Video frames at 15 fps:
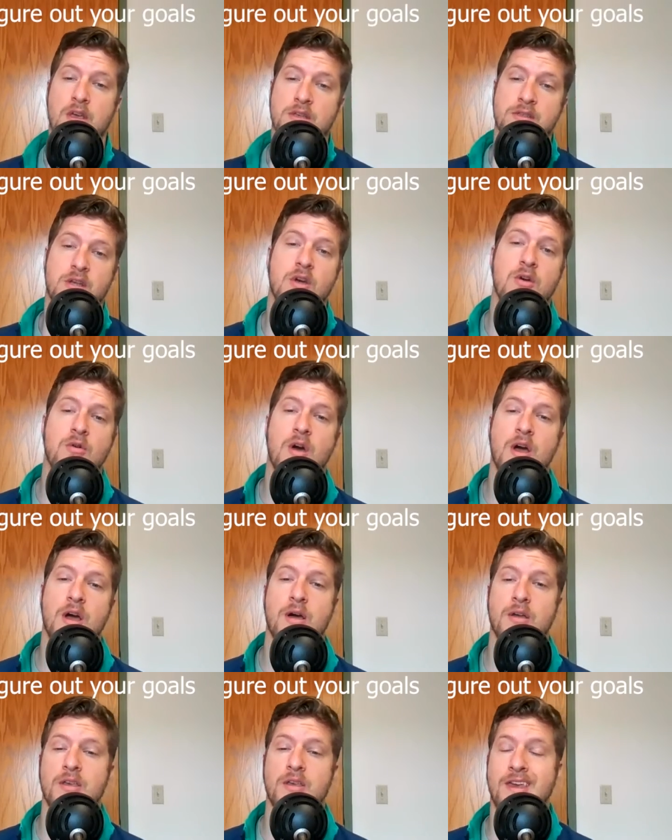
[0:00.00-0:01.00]

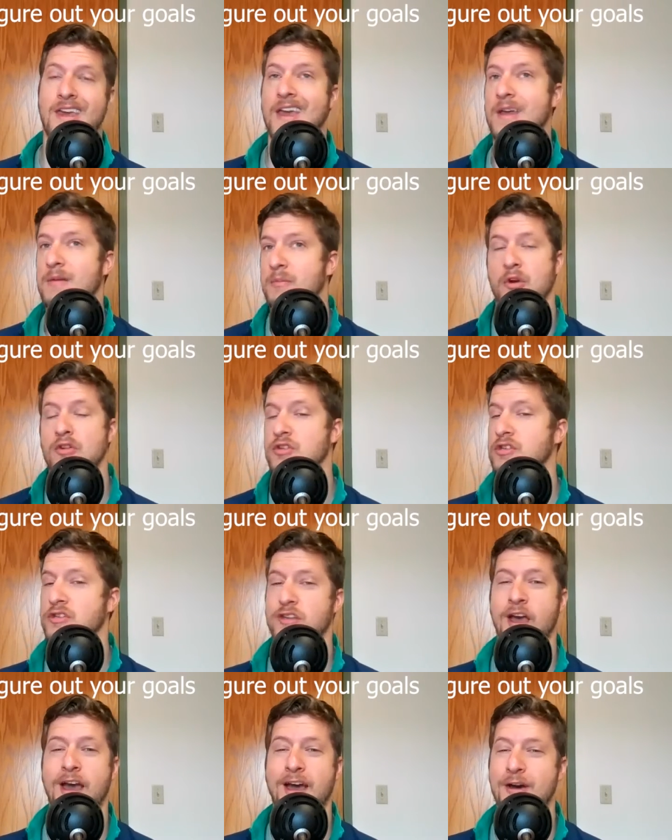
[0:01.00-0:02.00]
So you can't purchase
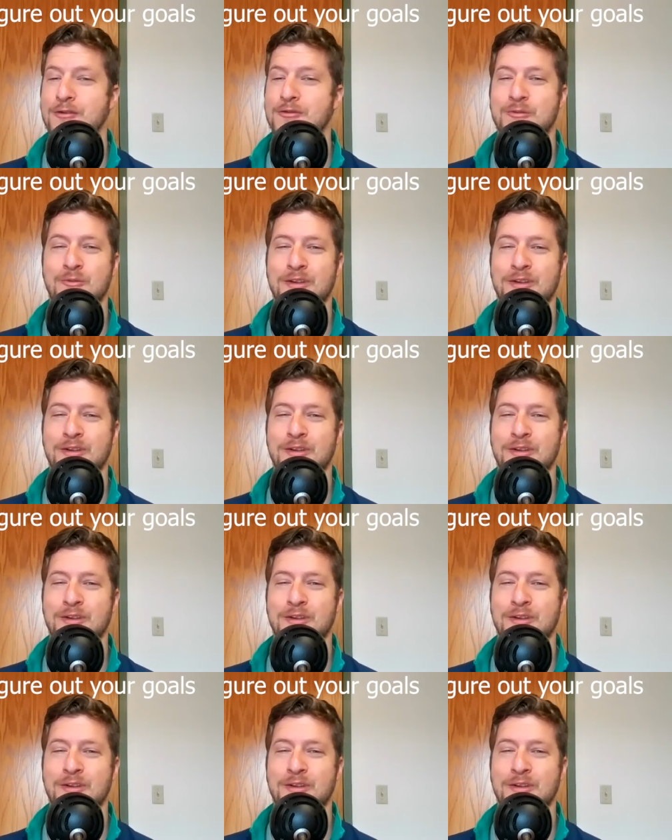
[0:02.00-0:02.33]
a house